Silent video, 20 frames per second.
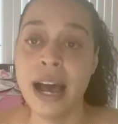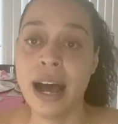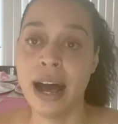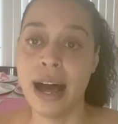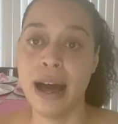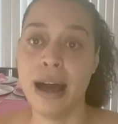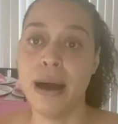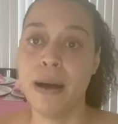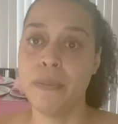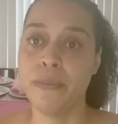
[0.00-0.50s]

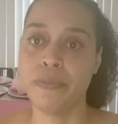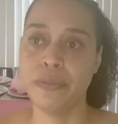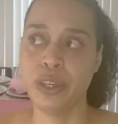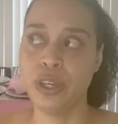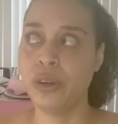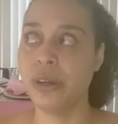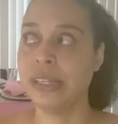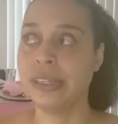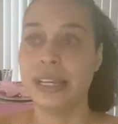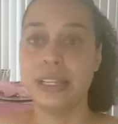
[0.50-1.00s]

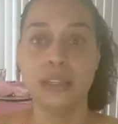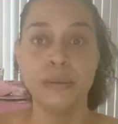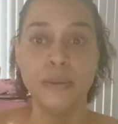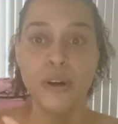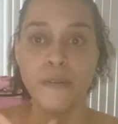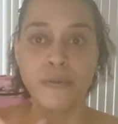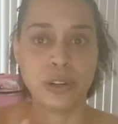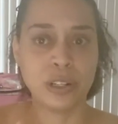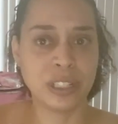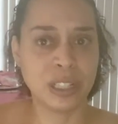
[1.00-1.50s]
You can let them
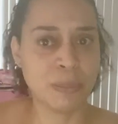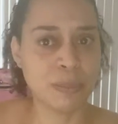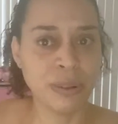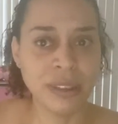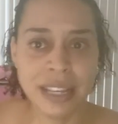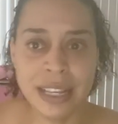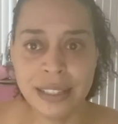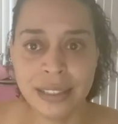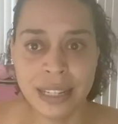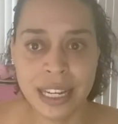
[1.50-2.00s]
know if there's a
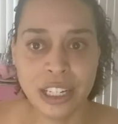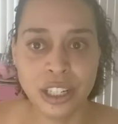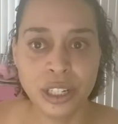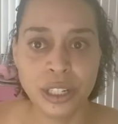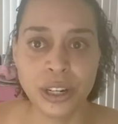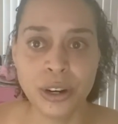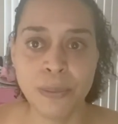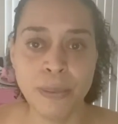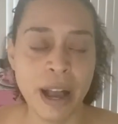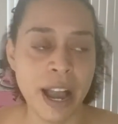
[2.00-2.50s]
police station
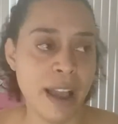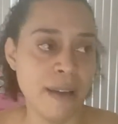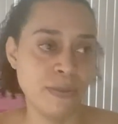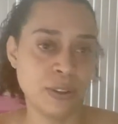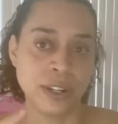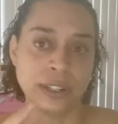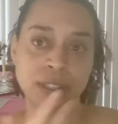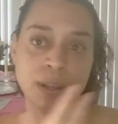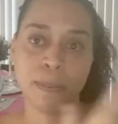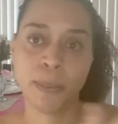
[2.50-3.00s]
nearby, if
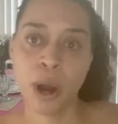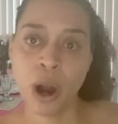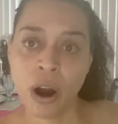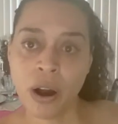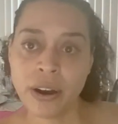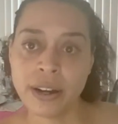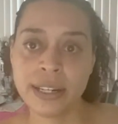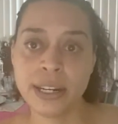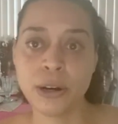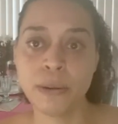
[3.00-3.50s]
there's a
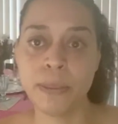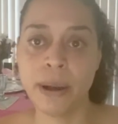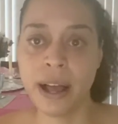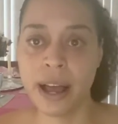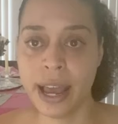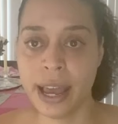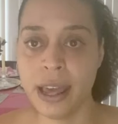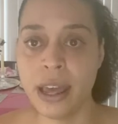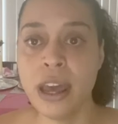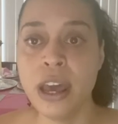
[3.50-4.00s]
park
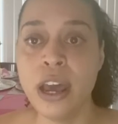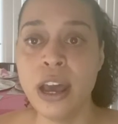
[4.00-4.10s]
nearby.